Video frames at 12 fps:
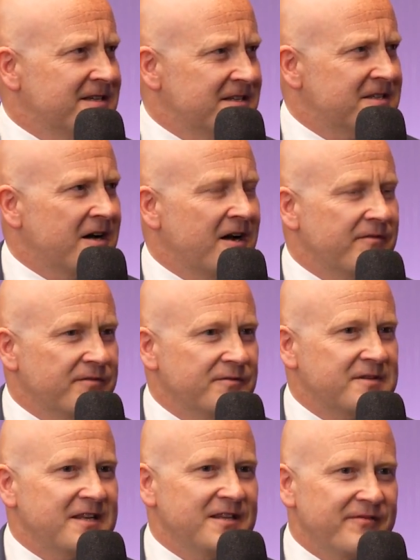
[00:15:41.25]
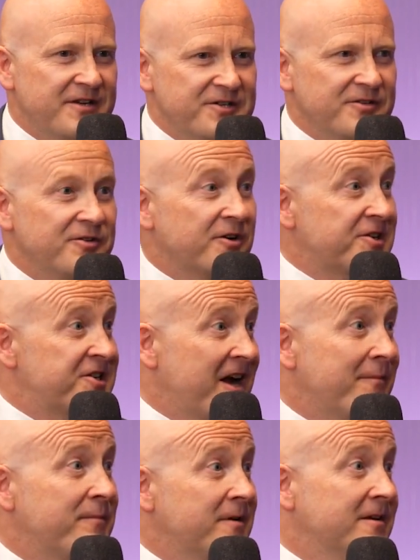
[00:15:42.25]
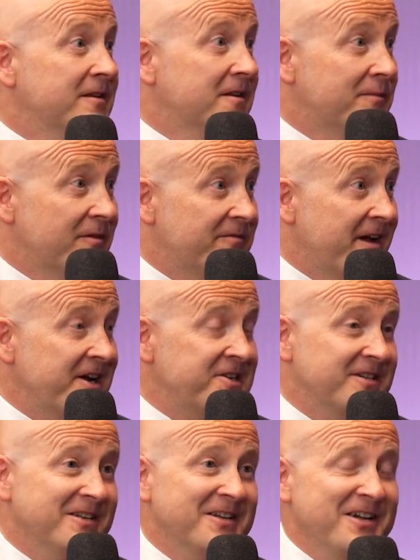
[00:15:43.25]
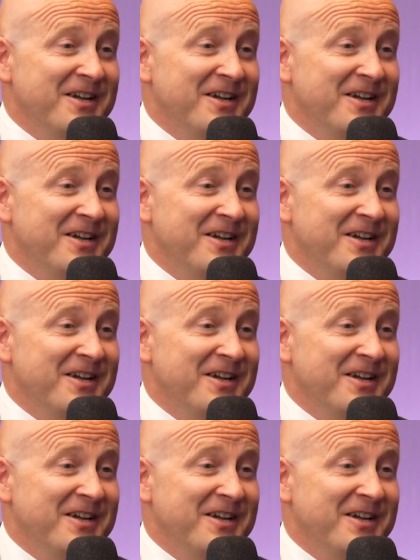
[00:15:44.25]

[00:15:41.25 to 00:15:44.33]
is to have those individuals who are championing the profession,